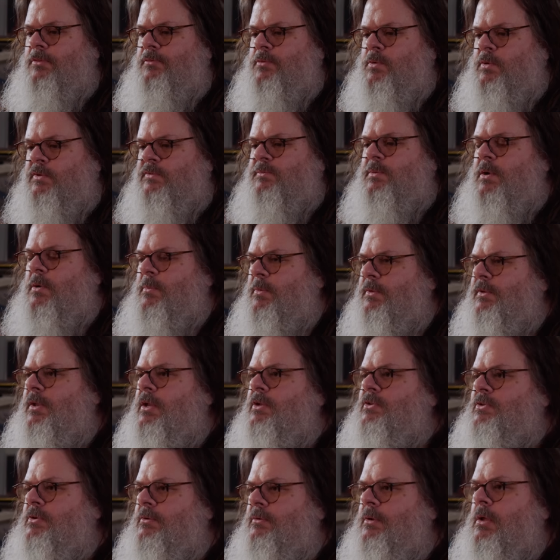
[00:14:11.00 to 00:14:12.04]
through
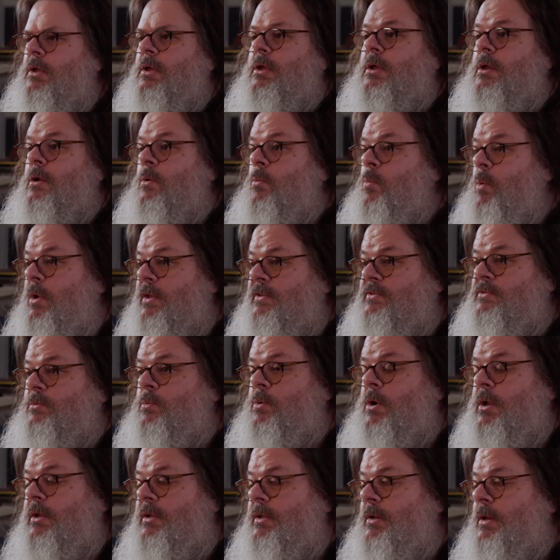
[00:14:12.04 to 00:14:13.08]
experimentation ways
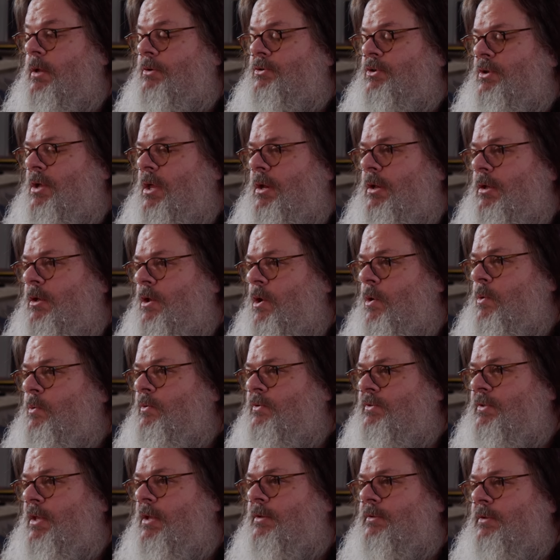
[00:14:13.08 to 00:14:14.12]
where I could actually kind of
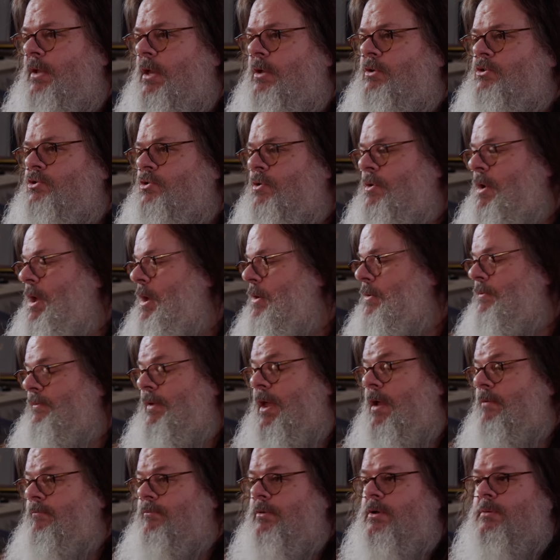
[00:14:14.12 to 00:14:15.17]
coax that texture out
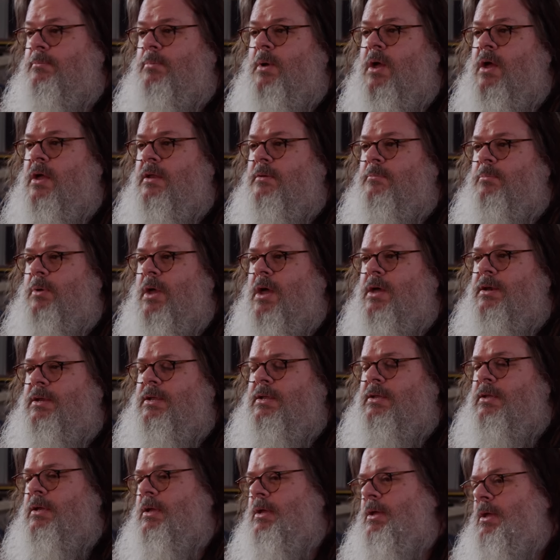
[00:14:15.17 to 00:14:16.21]
of every pine
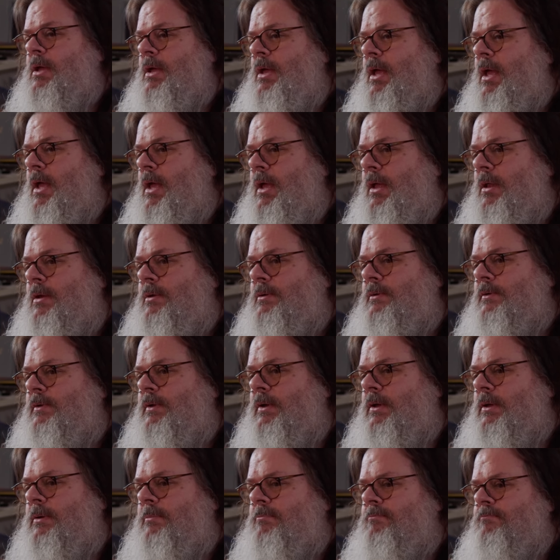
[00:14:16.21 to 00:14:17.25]
body. And
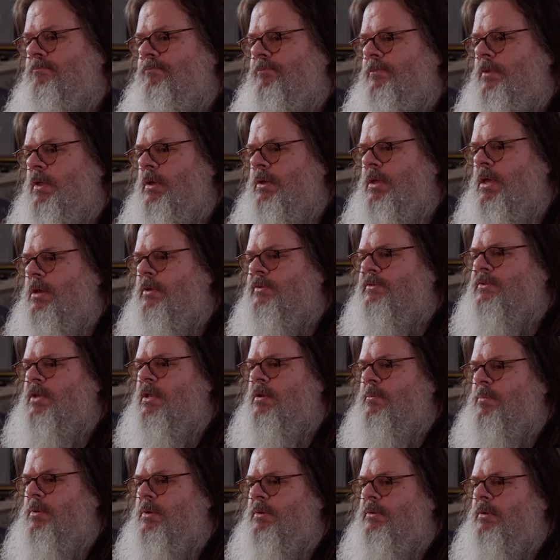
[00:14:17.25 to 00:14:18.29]
um, again, it's
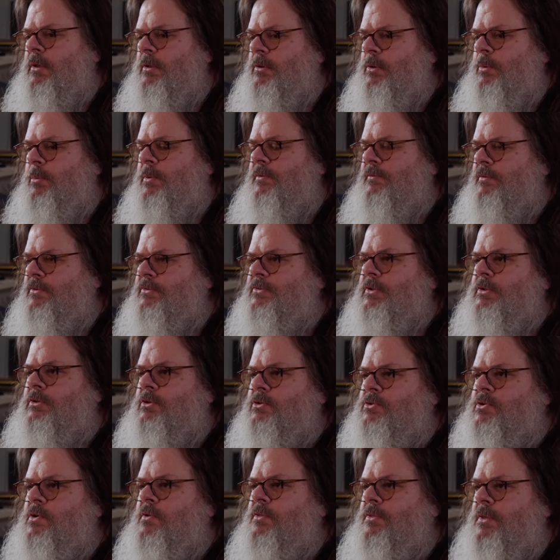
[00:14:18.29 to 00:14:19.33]
kind of been a little bit of a
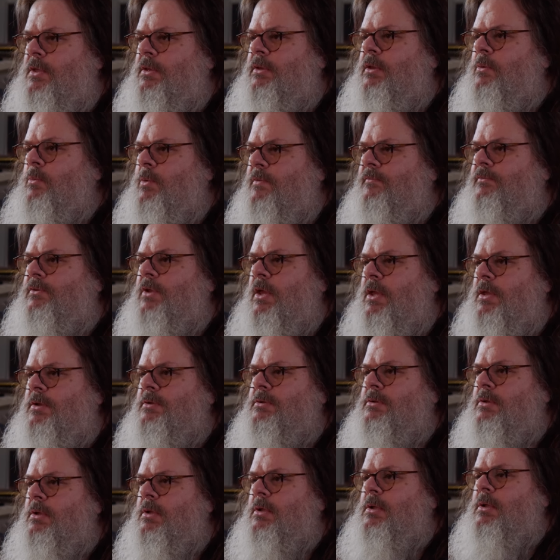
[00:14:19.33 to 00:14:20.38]
signature thing that we've
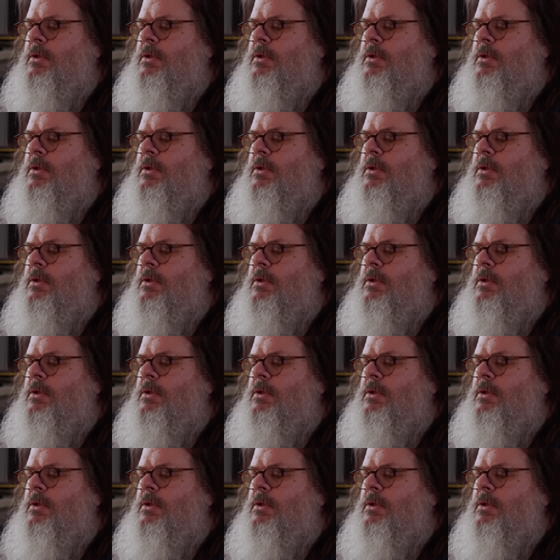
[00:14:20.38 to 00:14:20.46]
done.